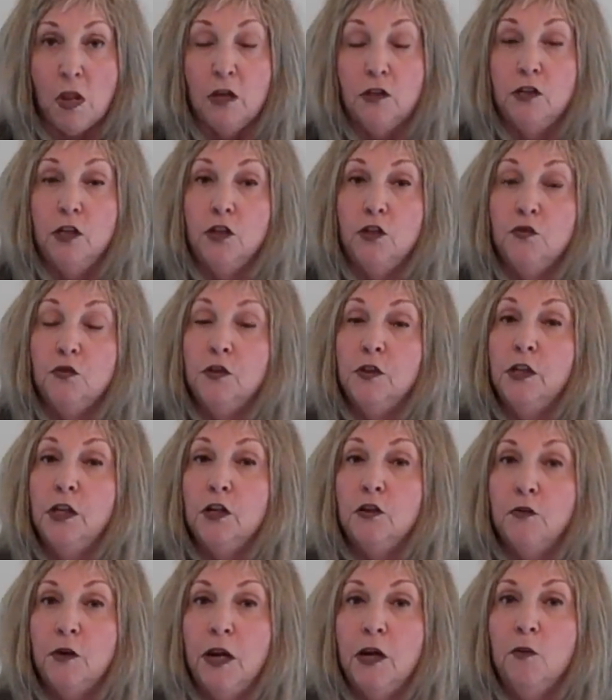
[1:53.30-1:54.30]
So it's really a
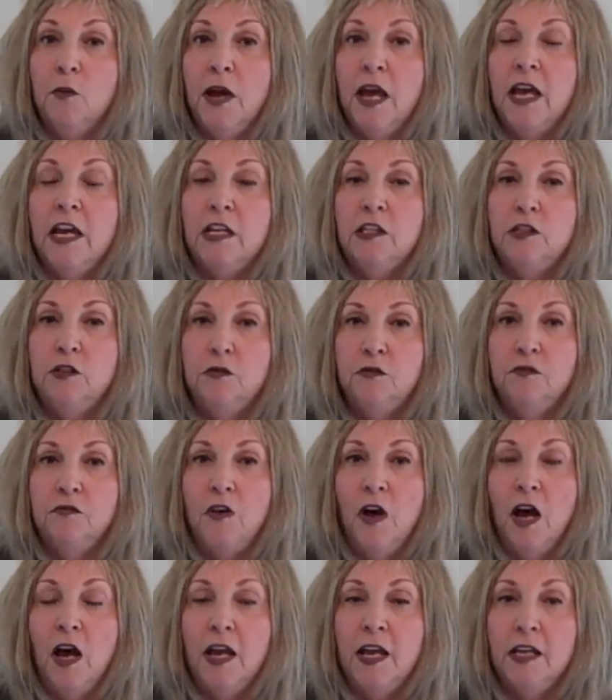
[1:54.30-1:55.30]
great way to
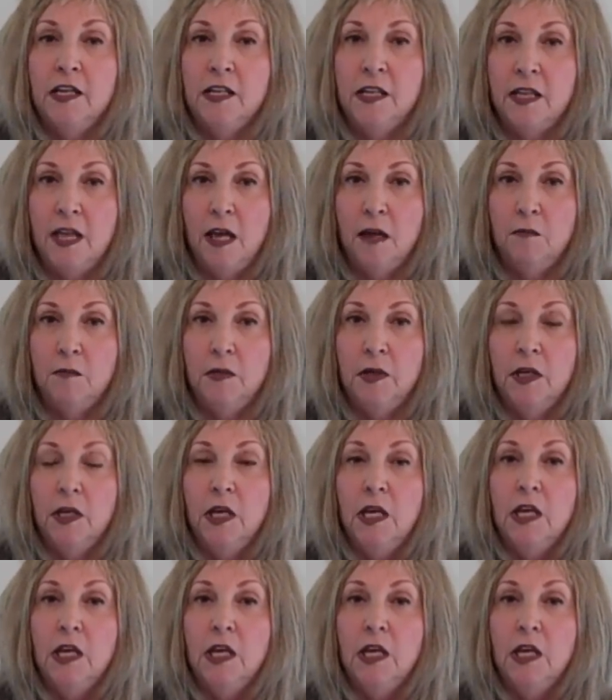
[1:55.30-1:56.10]
find them.